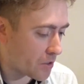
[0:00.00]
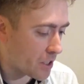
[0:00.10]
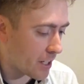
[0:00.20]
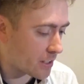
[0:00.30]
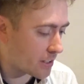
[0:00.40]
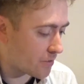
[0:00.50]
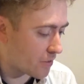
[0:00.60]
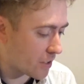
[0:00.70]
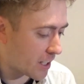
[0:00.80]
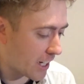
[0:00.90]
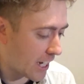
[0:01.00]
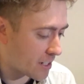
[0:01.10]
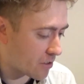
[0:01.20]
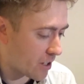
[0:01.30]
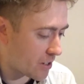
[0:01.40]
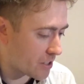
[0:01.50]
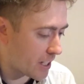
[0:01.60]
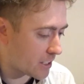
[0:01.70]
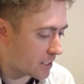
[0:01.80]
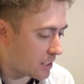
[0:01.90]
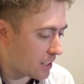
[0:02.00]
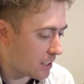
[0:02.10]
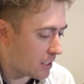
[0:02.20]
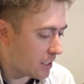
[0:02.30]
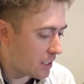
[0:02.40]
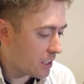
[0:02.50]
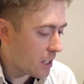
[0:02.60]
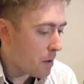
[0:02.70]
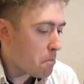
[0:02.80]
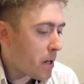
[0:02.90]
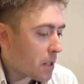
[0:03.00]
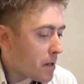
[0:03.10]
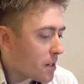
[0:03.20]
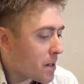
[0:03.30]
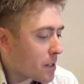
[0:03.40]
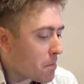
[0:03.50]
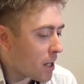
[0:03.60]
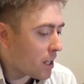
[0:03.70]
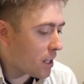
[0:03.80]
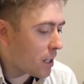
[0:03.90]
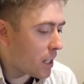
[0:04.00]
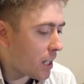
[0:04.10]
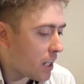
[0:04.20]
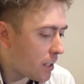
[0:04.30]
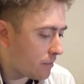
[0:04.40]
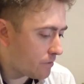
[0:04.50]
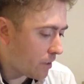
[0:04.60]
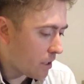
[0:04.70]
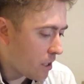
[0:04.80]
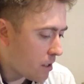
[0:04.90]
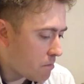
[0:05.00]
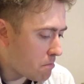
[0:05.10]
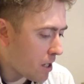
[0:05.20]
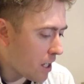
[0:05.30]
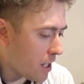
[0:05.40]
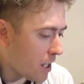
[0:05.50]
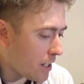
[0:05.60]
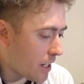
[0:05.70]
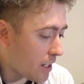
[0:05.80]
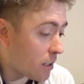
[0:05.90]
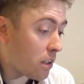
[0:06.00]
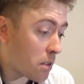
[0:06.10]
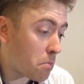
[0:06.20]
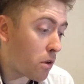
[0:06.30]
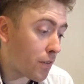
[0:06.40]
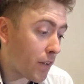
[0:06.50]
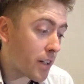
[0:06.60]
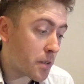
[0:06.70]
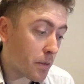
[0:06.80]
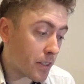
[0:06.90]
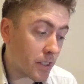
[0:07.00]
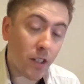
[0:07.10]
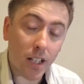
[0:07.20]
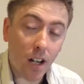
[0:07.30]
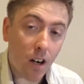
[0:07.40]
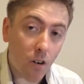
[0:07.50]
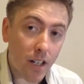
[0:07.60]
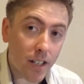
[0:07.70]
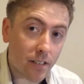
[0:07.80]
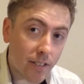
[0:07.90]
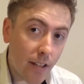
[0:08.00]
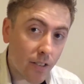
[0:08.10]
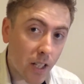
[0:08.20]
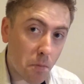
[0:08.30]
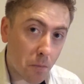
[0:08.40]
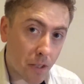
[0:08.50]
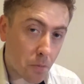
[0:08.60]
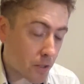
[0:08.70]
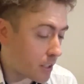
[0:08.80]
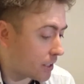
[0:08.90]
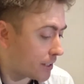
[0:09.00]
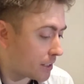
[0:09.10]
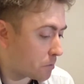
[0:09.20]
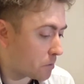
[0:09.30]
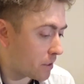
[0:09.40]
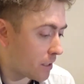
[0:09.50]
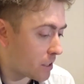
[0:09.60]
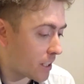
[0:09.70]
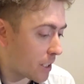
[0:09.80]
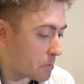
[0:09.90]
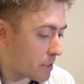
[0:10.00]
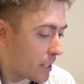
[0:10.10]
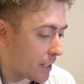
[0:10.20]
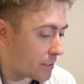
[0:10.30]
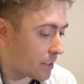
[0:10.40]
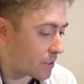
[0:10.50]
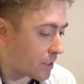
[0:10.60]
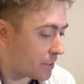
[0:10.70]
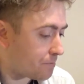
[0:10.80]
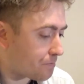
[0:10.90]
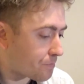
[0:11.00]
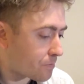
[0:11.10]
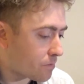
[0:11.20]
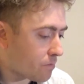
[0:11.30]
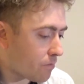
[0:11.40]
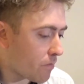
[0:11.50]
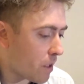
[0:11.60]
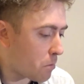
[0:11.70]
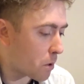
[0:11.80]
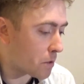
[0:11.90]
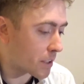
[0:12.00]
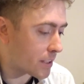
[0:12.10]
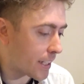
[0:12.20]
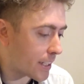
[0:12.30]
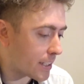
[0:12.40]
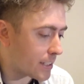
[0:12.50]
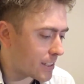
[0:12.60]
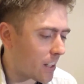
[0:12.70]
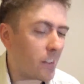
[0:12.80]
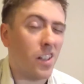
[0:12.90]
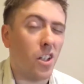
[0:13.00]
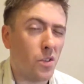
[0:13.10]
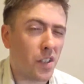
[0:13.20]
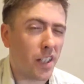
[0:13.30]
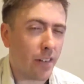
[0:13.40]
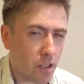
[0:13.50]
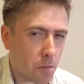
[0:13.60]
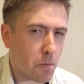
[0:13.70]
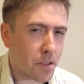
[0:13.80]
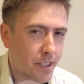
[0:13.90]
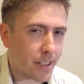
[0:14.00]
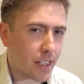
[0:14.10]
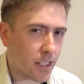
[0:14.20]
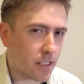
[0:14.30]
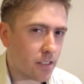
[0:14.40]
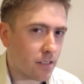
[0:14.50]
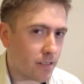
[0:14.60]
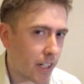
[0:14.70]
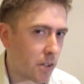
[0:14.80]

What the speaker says: chest, or a clan crown chest. Money, money, money, money! Money! Oh, more fire spirits, so I can already level them up. That's pretty good. I only got them today, so that's good. More musketeers. I'd love to level up a musketeer. They are